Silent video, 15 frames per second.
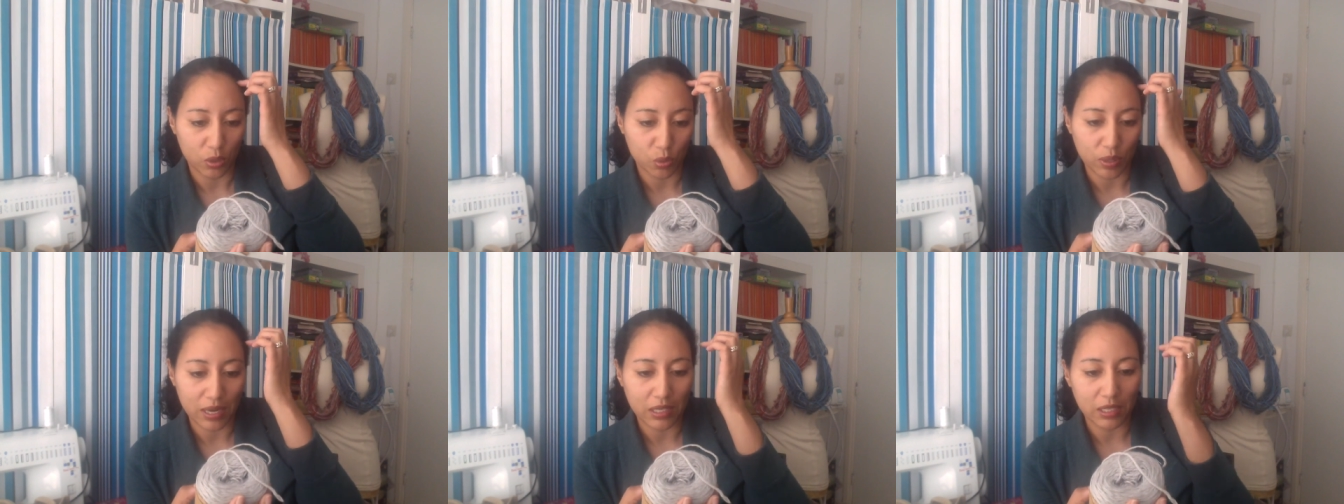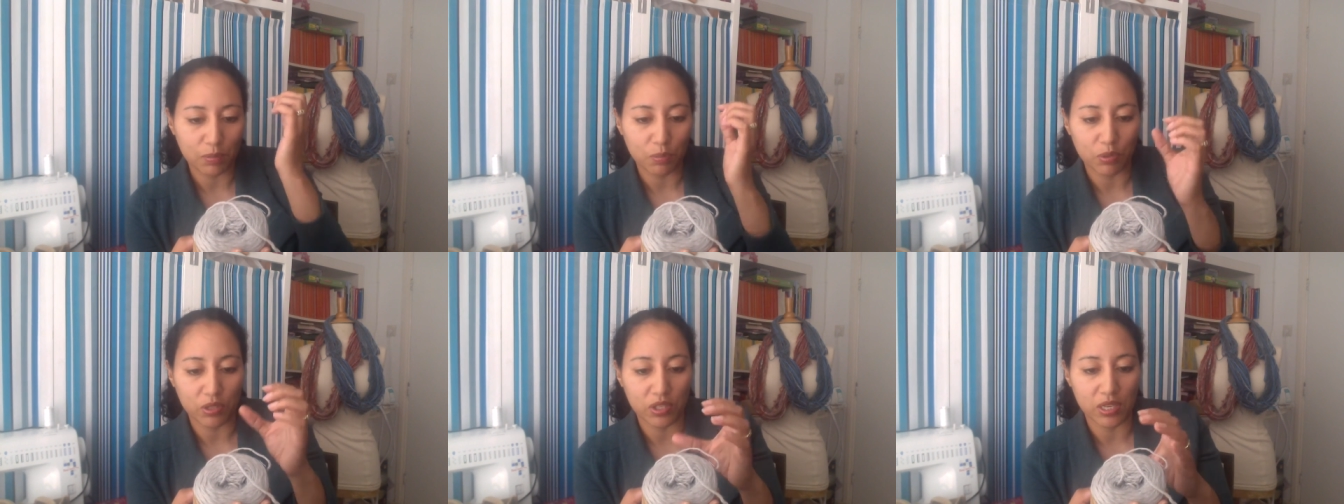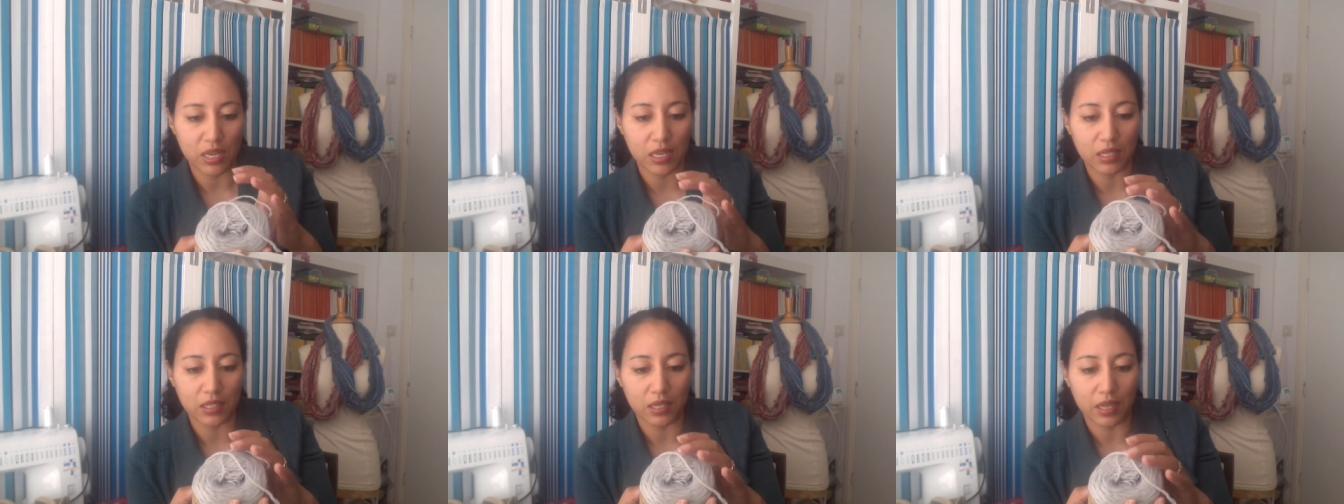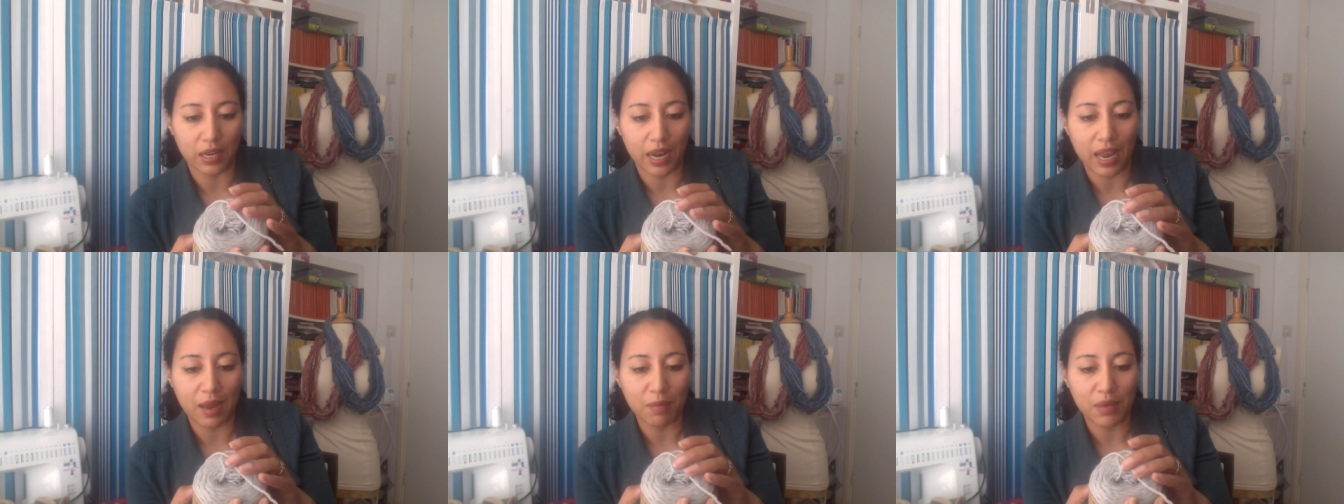20%
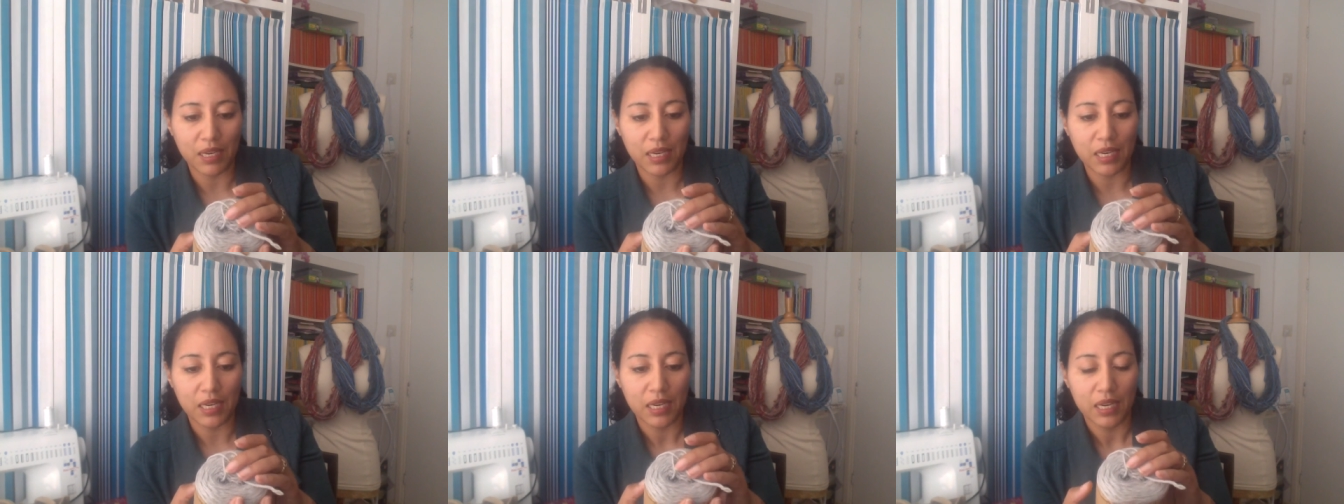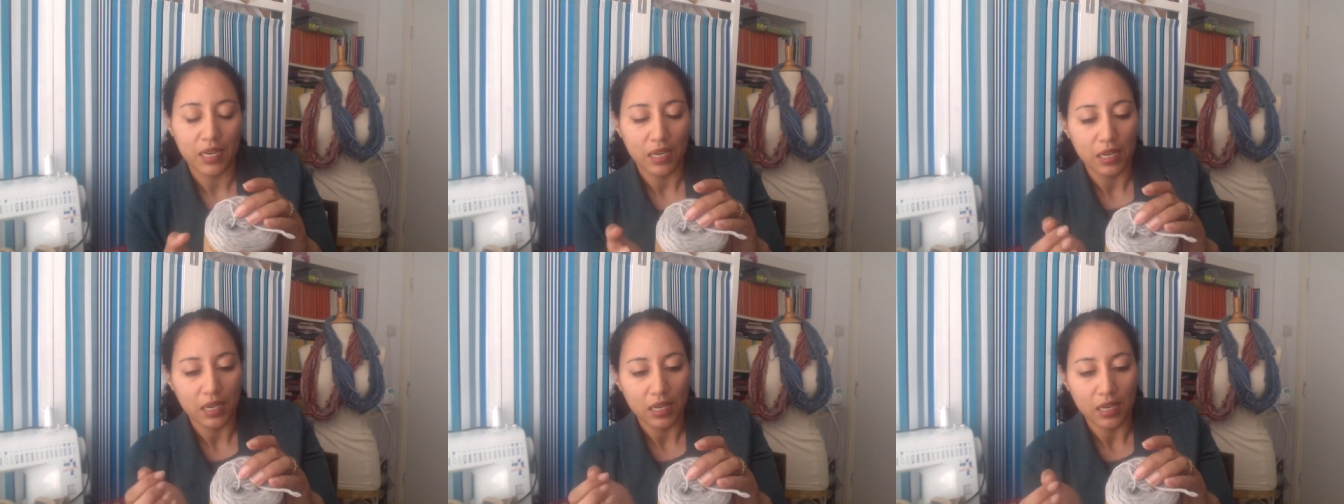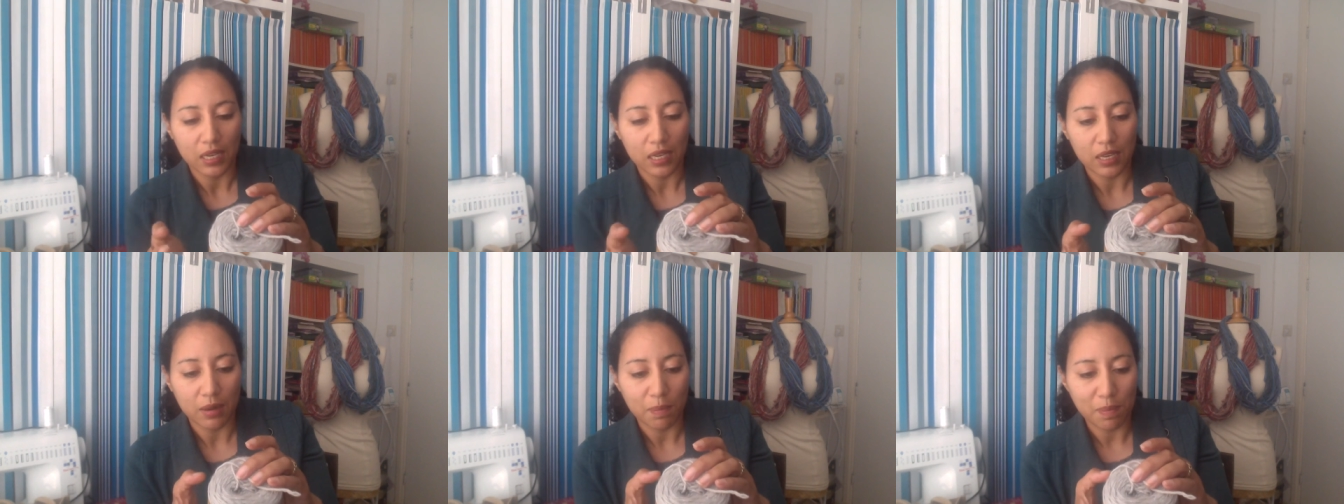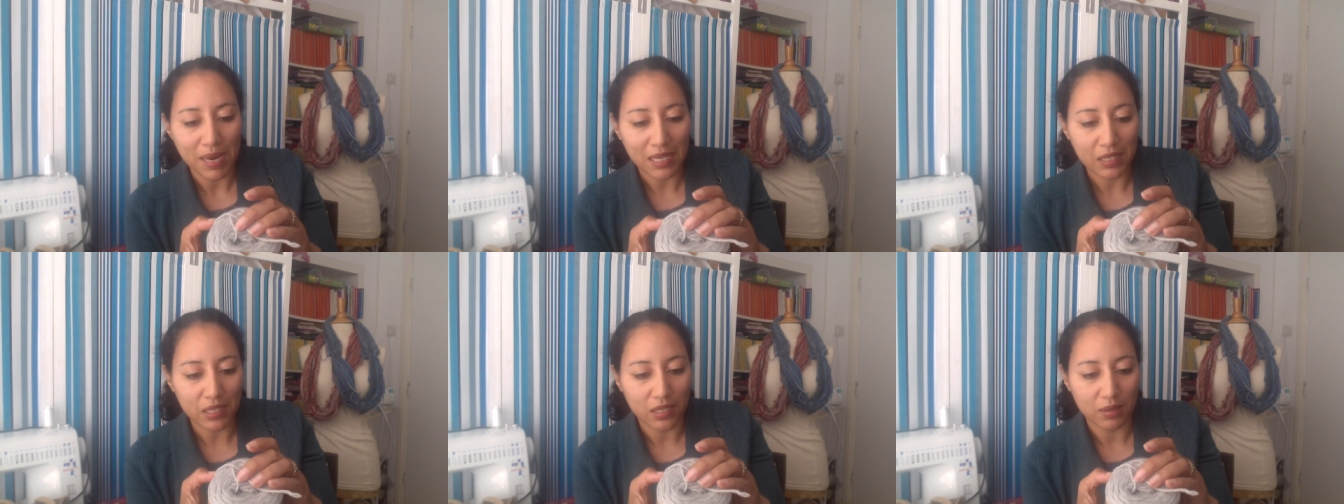rami
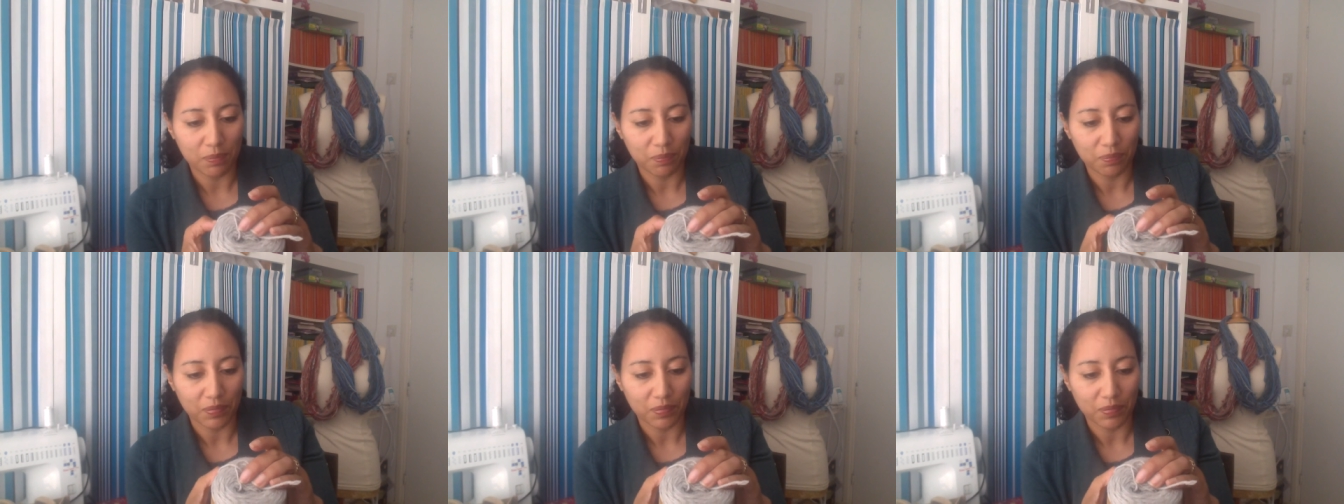mix.